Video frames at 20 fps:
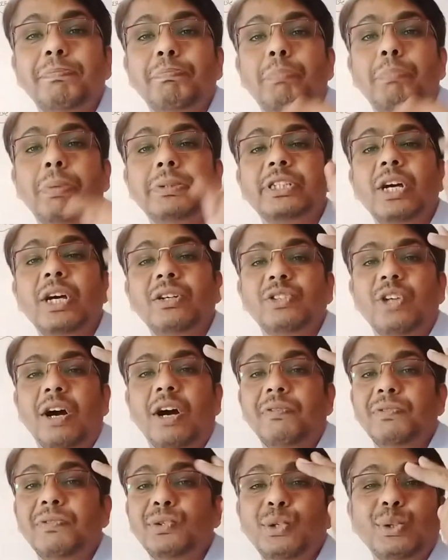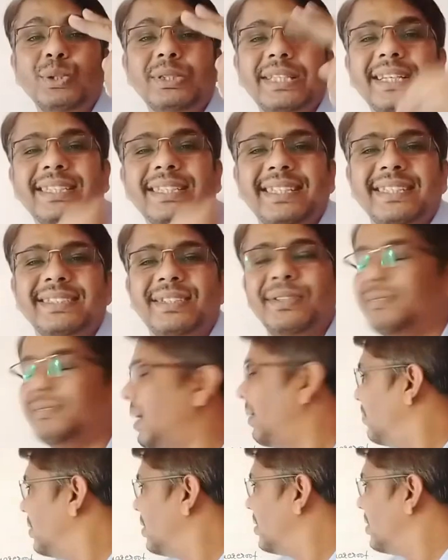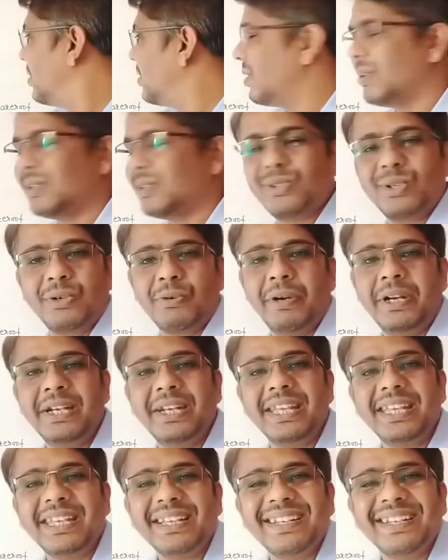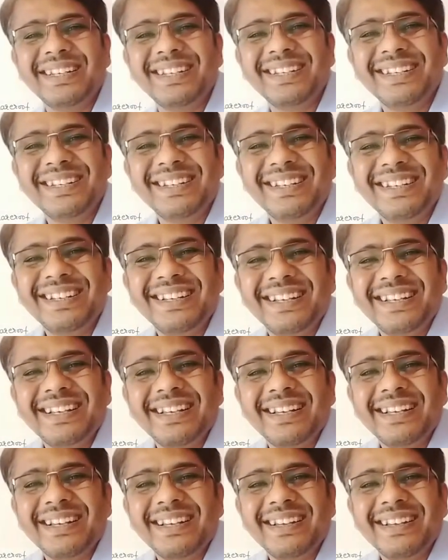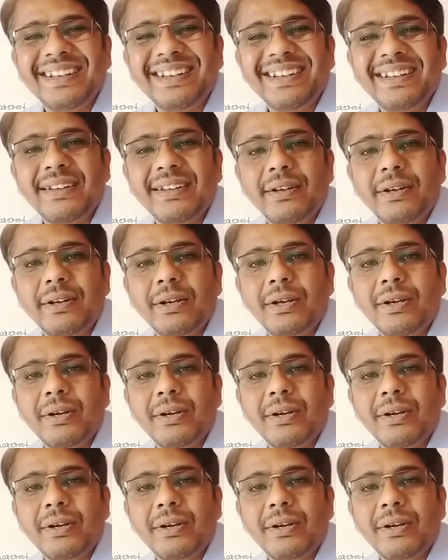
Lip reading: express it as product of two successive number. So 20.